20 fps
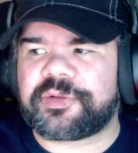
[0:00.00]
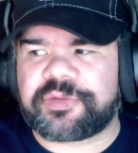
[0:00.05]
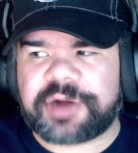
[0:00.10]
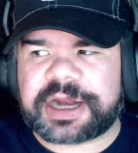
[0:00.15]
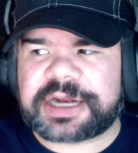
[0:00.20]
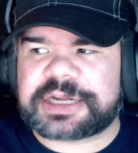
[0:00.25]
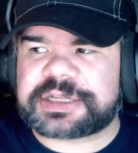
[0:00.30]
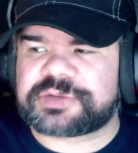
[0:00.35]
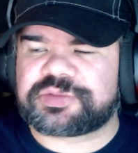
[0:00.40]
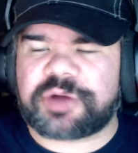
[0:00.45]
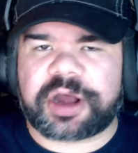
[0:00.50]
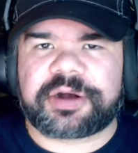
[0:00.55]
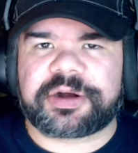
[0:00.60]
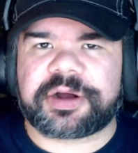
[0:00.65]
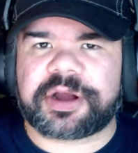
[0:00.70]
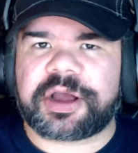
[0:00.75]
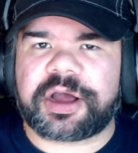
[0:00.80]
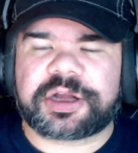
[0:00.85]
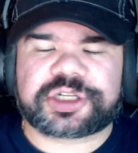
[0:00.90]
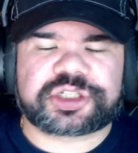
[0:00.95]
right as
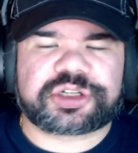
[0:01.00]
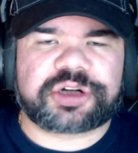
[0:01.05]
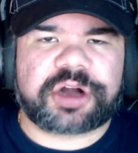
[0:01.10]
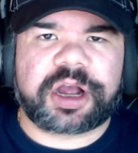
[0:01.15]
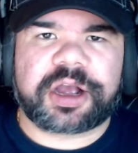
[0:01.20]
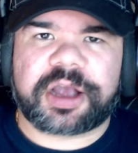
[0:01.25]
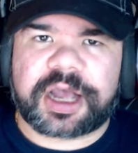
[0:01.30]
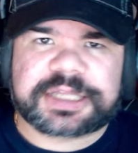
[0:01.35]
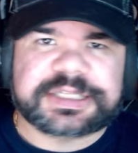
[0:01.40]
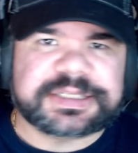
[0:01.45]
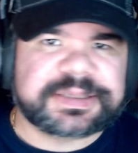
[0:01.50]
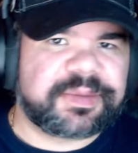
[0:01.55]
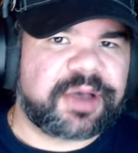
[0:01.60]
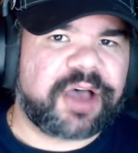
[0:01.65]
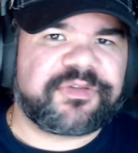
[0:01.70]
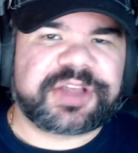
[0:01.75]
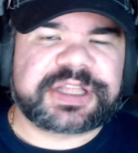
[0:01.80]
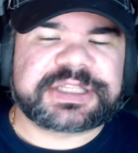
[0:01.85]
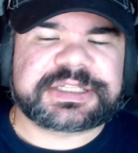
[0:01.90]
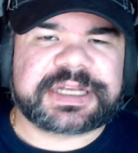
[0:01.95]
Roderick got strong, got some
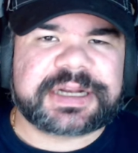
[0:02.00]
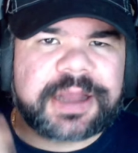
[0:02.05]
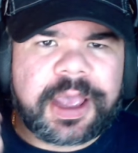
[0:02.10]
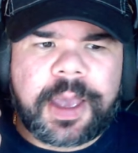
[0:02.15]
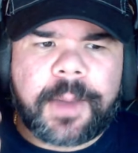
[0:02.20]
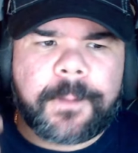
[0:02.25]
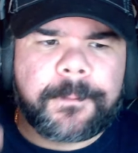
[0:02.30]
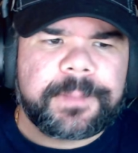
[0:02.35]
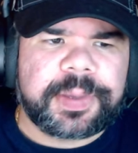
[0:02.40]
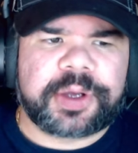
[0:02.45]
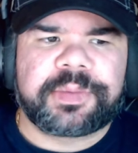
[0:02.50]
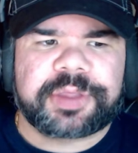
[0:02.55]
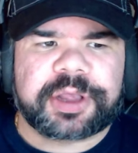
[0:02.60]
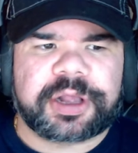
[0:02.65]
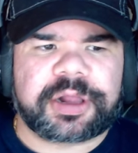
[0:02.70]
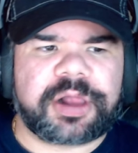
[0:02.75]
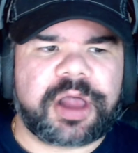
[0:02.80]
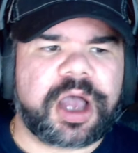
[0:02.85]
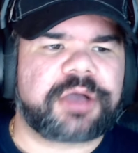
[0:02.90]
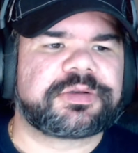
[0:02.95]
offense in. Boom, the
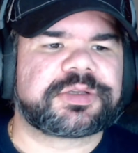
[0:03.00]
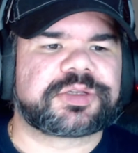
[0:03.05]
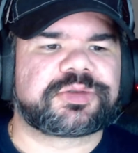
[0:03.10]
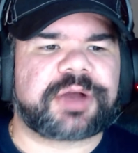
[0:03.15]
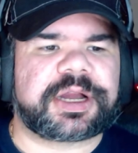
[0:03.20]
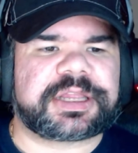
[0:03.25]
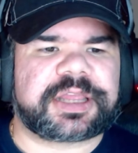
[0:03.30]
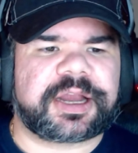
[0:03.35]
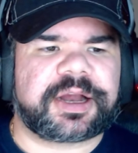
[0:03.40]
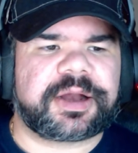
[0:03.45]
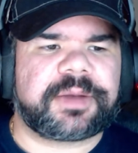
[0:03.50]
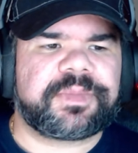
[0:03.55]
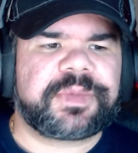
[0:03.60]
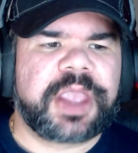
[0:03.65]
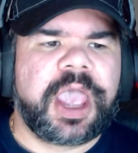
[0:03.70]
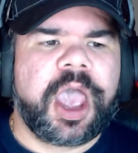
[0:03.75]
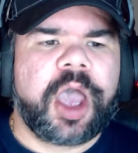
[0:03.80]
clock was right there.